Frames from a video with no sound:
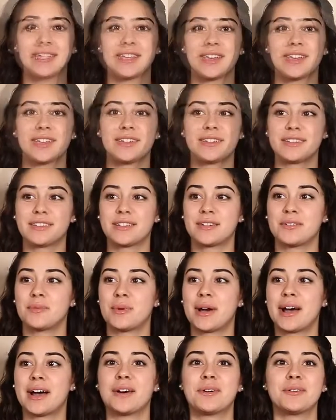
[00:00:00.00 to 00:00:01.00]
And
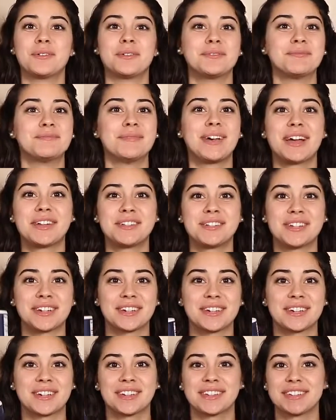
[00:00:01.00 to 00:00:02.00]
wow,
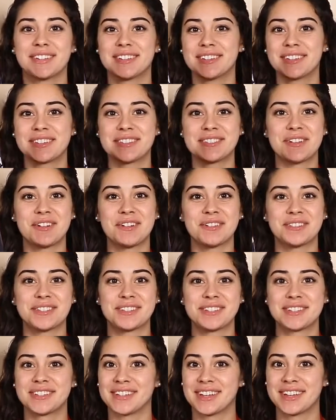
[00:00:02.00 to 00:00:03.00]
magic.
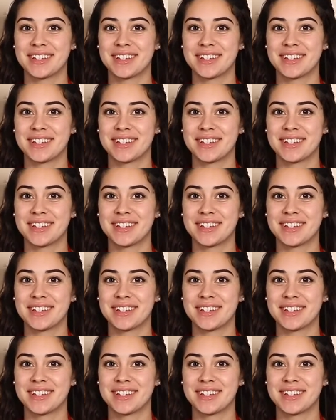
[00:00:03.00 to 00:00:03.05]
Salt.